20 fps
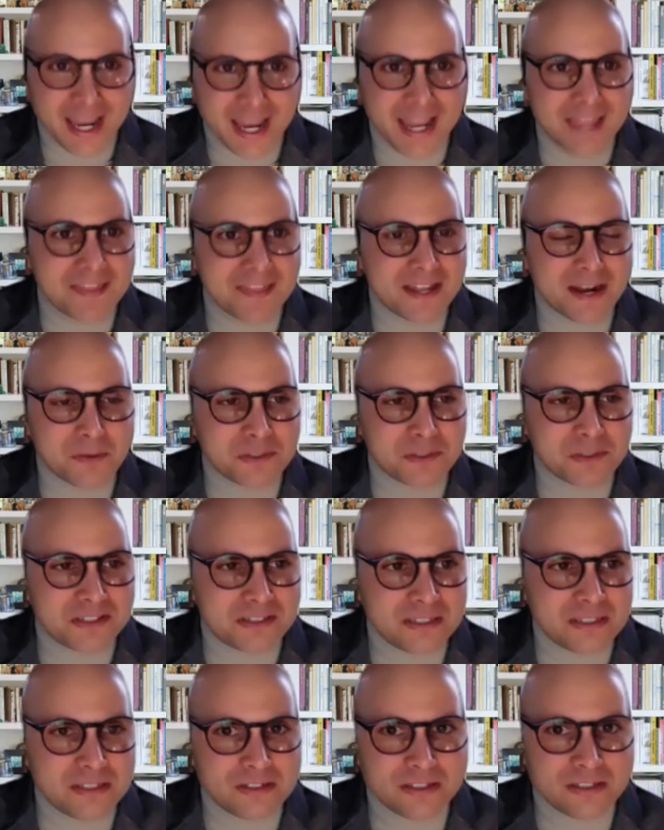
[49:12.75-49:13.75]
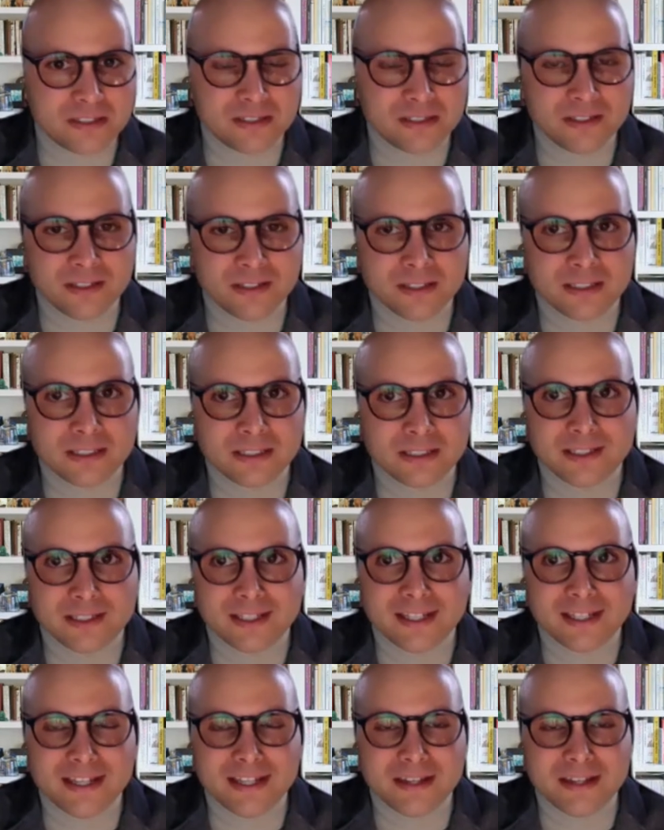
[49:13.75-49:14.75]
And then I was teaching,
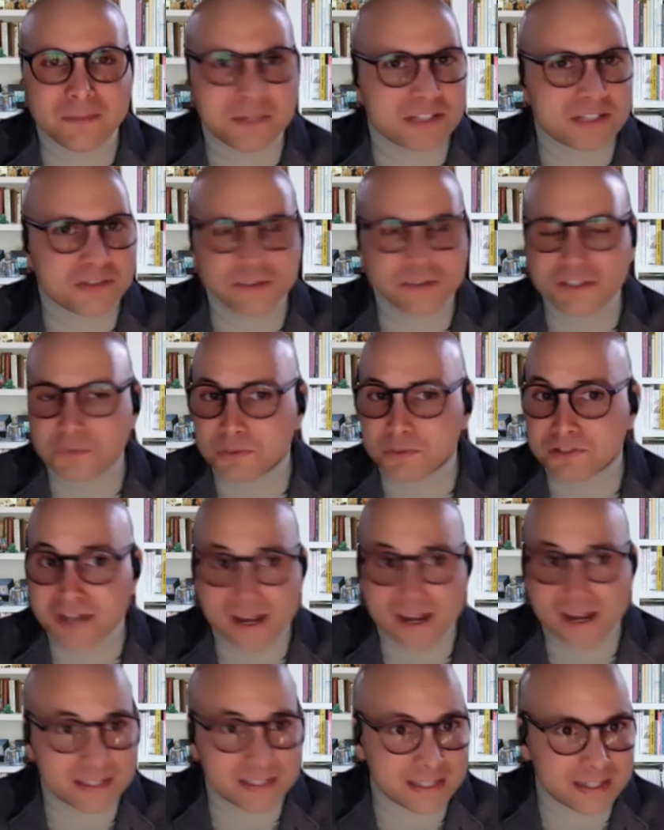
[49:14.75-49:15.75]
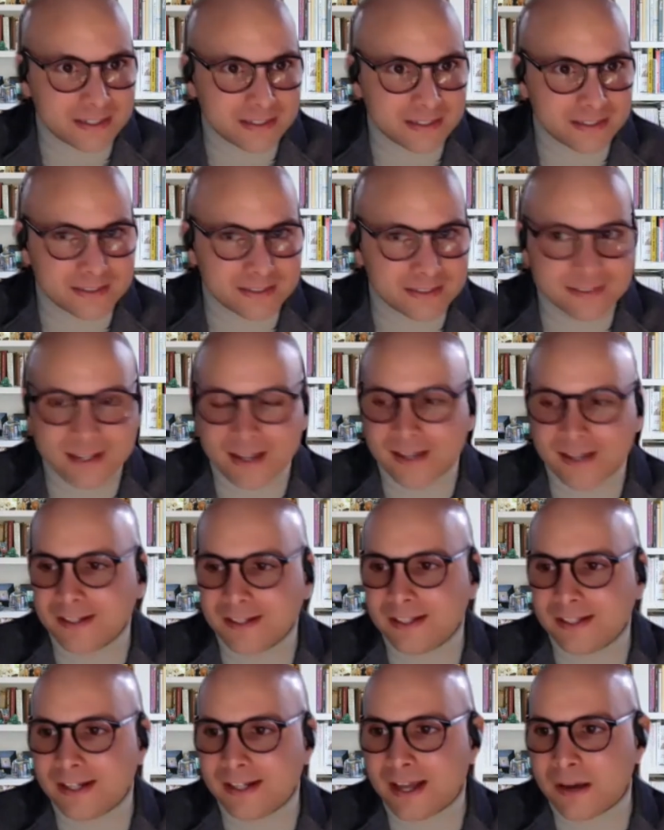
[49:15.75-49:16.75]
my students were not getting it,
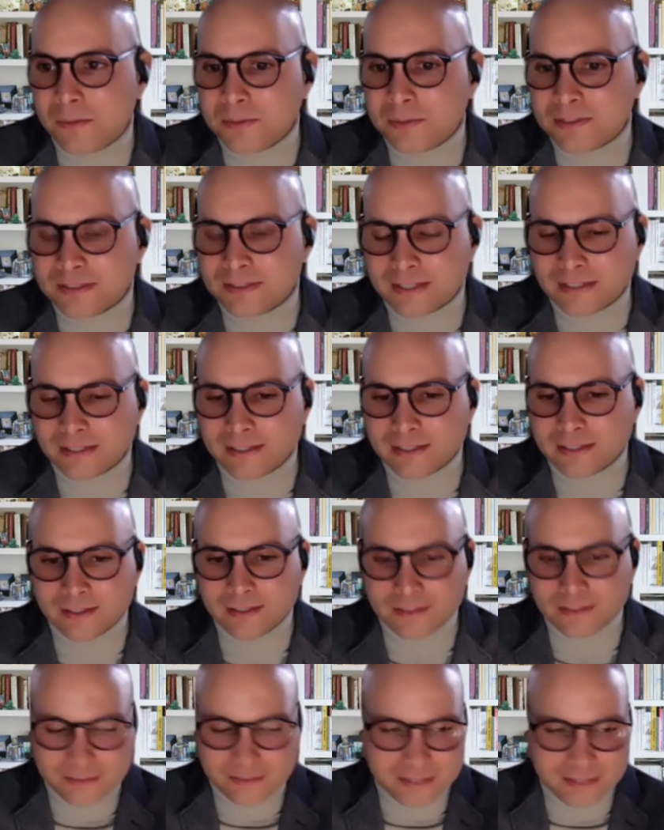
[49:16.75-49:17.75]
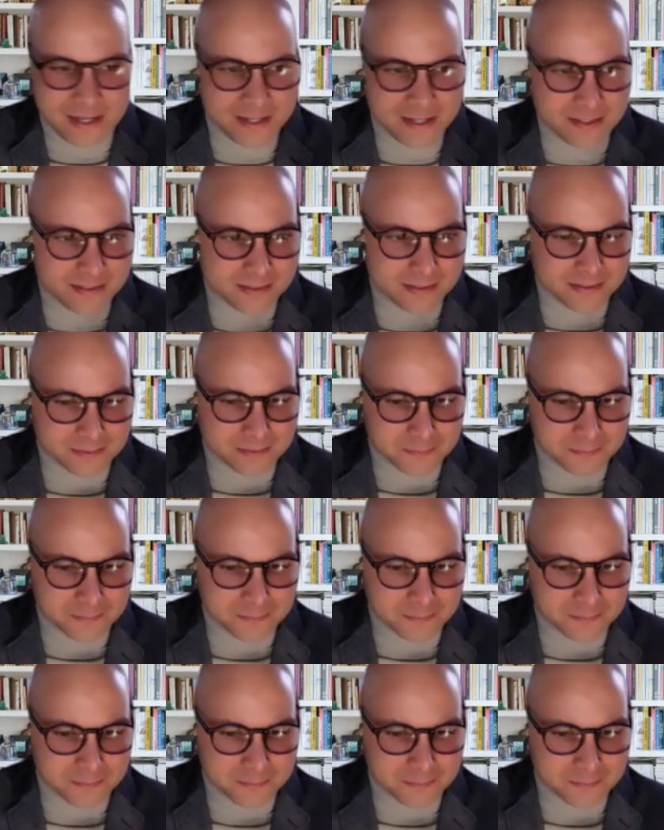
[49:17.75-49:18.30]
and I was like, guys,